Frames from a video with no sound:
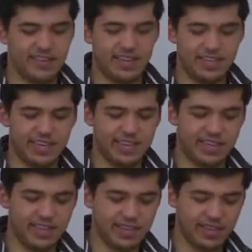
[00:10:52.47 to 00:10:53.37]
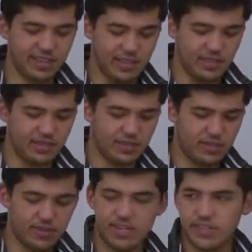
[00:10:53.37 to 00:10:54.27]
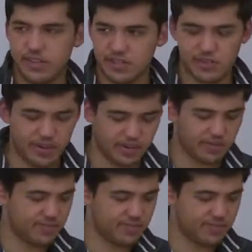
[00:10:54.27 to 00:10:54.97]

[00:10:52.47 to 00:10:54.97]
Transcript: Exactly. So that's a constraint.